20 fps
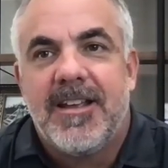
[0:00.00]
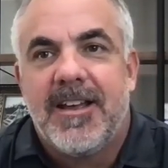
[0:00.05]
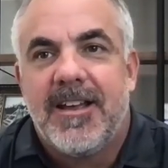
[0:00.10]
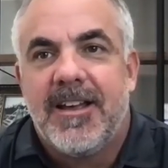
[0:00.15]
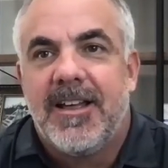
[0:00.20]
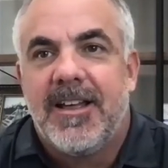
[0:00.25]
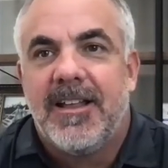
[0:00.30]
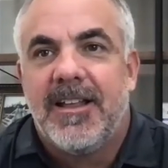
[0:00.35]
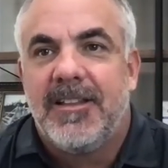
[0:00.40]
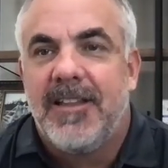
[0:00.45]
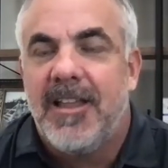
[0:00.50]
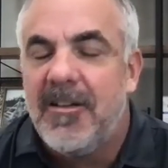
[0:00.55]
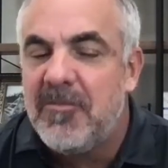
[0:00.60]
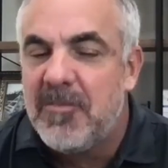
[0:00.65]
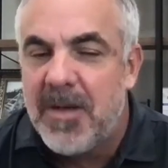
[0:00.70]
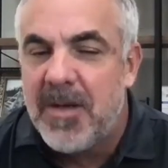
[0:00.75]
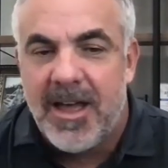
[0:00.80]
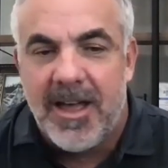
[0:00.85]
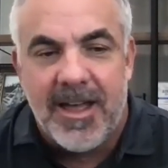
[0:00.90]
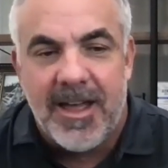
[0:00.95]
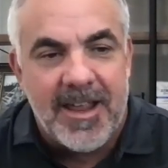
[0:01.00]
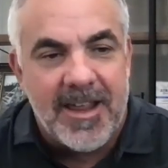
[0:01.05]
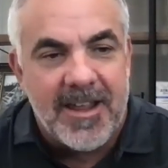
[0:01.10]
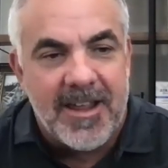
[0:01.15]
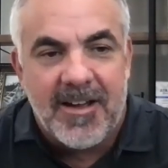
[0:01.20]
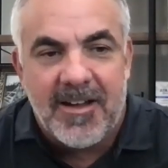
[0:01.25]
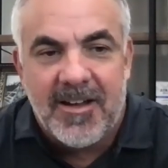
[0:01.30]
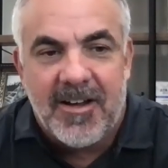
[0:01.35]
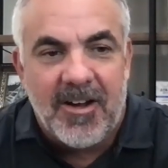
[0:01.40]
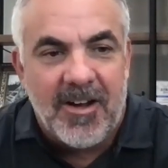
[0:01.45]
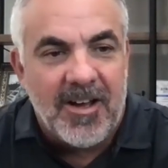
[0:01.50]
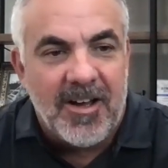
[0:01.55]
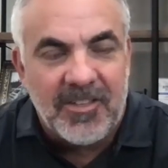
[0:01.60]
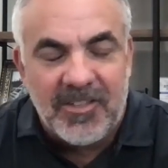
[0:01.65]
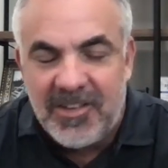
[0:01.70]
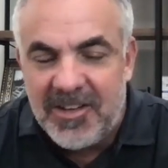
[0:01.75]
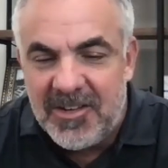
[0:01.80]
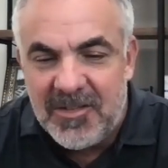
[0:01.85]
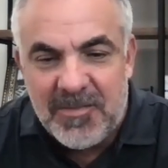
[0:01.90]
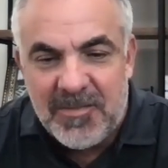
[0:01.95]
I love my
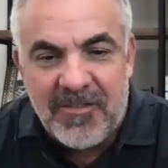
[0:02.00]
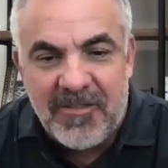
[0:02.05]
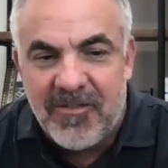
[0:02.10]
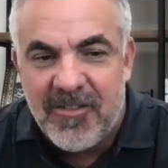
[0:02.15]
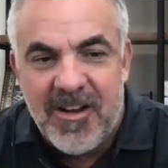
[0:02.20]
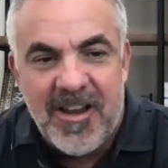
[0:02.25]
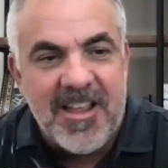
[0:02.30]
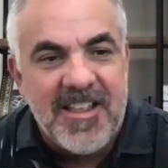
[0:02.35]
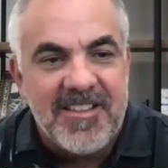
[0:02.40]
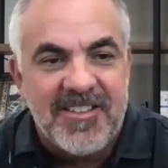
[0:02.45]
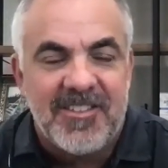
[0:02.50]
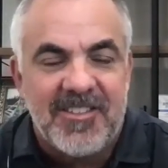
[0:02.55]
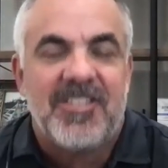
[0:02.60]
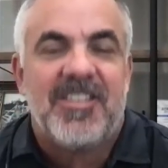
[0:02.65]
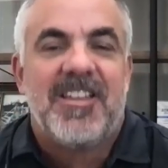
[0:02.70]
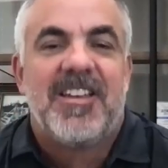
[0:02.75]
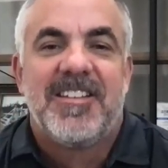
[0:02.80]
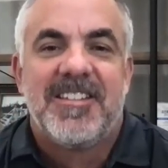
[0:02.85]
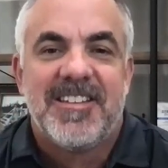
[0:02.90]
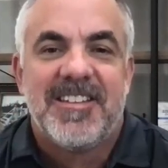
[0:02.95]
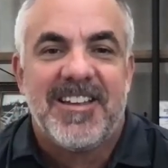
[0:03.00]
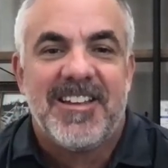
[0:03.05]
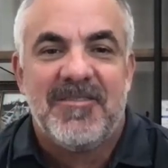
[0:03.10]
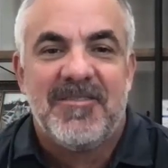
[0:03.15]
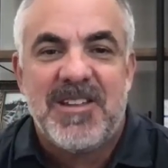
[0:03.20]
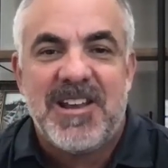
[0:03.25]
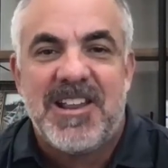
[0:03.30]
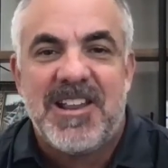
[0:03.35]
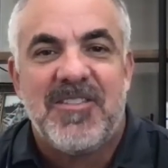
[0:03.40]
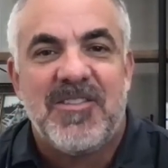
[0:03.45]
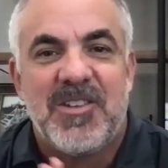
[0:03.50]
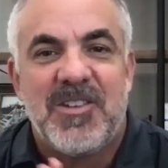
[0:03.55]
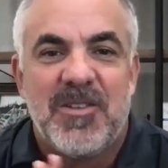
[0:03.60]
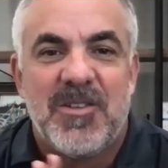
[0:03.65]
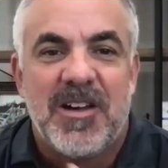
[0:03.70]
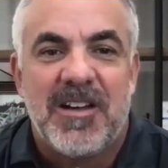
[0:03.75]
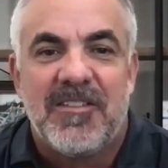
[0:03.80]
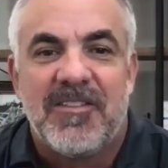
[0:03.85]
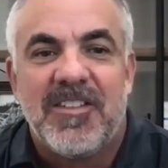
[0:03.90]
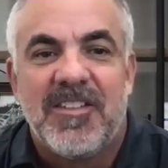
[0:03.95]
Aussies, my friends that many of you
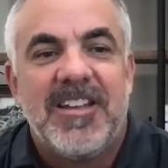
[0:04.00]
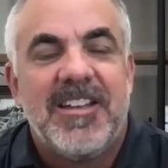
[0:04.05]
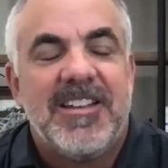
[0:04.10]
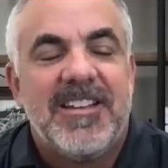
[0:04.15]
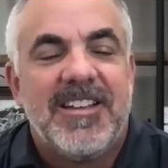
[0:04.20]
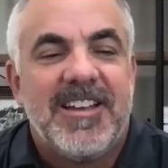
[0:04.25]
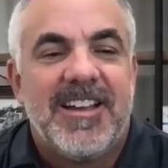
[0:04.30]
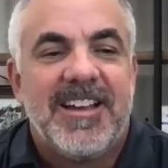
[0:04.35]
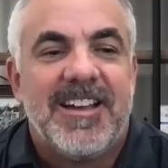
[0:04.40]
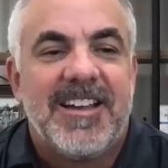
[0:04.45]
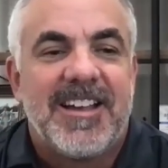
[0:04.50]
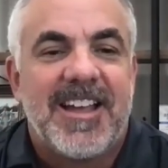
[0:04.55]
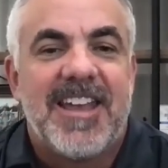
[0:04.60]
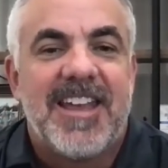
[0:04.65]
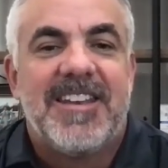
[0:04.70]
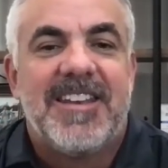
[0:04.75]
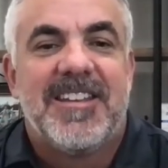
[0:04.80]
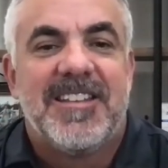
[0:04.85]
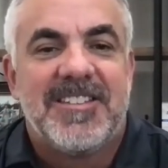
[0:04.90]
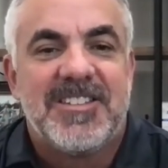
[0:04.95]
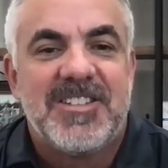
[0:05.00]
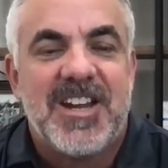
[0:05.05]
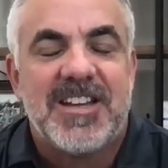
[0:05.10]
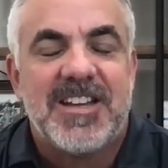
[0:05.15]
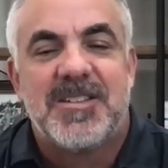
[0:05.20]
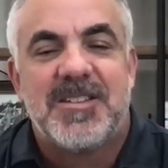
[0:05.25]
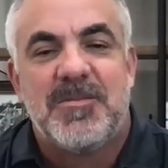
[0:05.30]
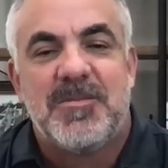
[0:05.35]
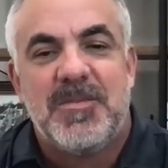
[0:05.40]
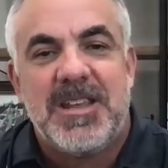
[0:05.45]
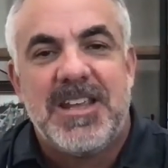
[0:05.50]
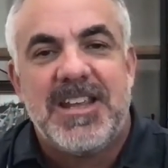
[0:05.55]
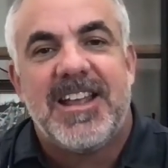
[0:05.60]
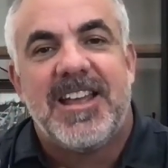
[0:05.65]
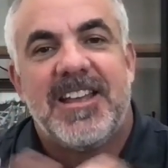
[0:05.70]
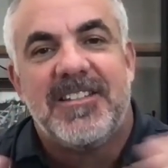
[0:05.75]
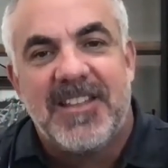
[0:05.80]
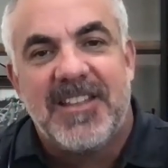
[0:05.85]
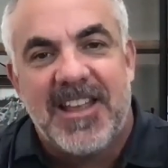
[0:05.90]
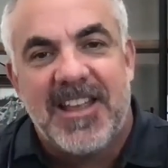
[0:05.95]
have gotten a chance to meet
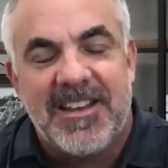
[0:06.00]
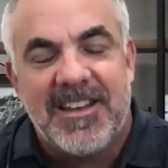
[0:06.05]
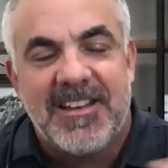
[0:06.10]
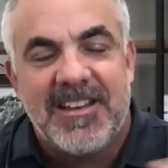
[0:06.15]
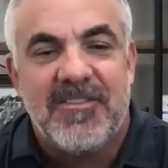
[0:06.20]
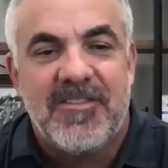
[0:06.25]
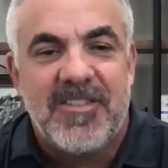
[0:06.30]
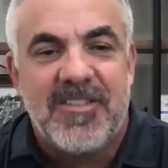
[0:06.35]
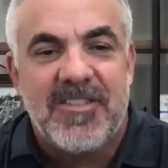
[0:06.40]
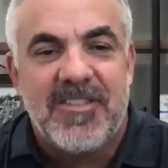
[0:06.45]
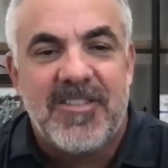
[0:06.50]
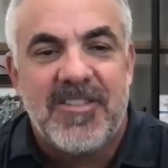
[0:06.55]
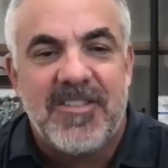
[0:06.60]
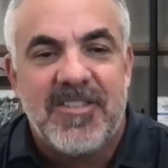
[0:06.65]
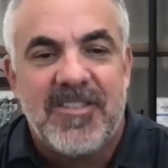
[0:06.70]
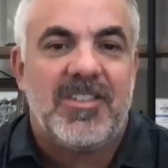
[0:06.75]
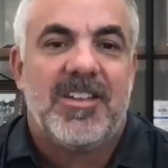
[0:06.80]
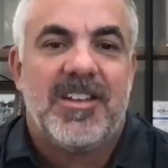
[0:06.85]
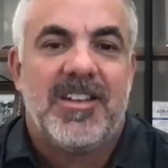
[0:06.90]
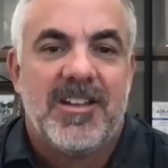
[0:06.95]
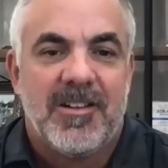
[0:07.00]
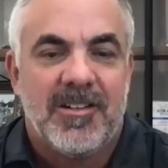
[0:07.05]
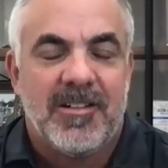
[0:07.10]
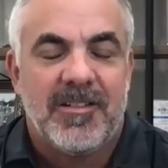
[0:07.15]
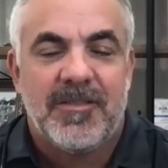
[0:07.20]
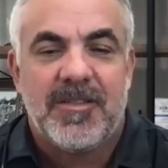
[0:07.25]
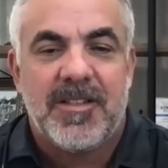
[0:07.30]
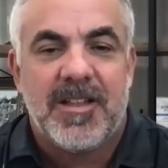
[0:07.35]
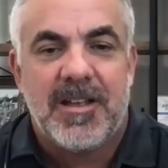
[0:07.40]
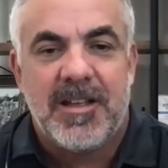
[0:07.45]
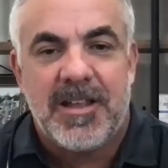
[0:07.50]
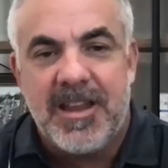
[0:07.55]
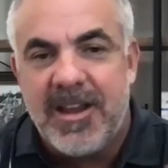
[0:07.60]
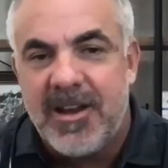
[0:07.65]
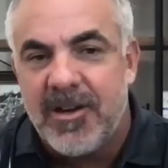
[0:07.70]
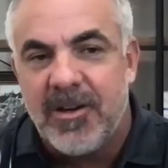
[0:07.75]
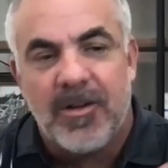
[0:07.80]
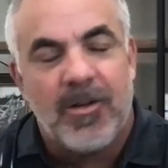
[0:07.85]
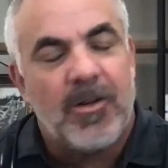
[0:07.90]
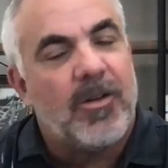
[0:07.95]
at events
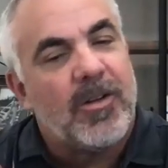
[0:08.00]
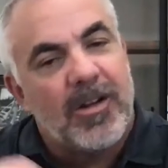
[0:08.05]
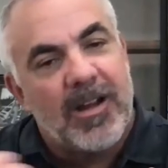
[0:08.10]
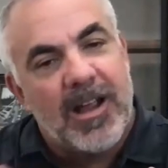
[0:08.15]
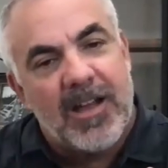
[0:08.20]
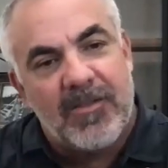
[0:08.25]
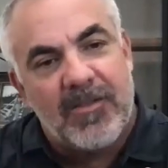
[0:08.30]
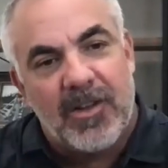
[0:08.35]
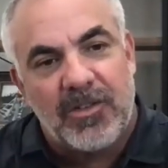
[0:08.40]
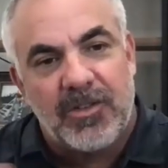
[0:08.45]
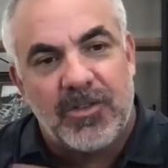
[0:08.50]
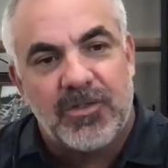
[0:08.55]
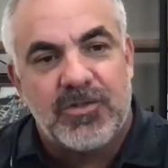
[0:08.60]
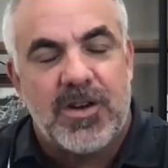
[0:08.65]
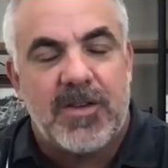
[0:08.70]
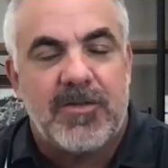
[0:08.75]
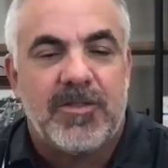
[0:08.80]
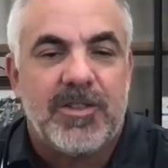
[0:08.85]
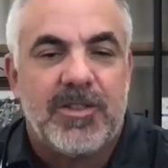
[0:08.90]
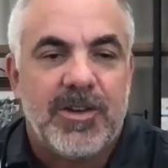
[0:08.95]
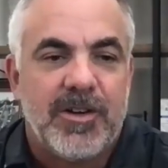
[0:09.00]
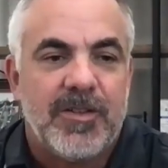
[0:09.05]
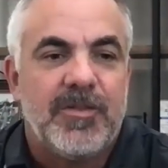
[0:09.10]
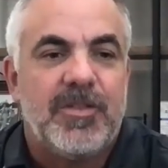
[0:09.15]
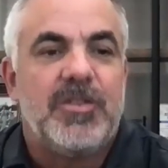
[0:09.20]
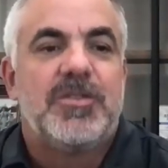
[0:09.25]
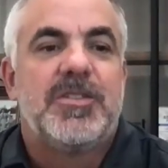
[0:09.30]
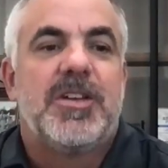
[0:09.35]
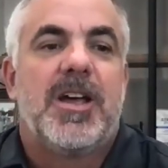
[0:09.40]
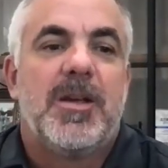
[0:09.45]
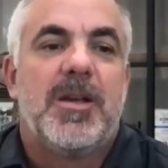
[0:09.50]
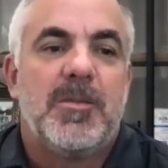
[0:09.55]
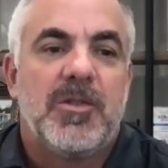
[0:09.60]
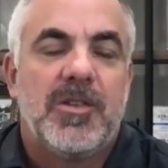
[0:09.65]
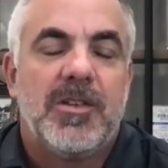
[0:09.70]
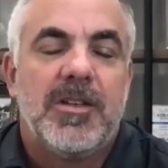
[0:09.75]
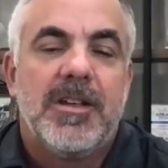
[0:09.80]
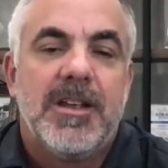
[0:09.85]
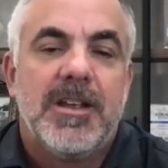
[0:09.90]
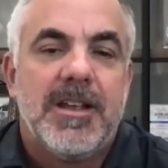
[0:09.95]
here, or I've also traveled there a few
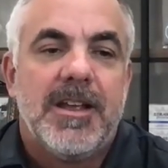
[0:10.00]
times.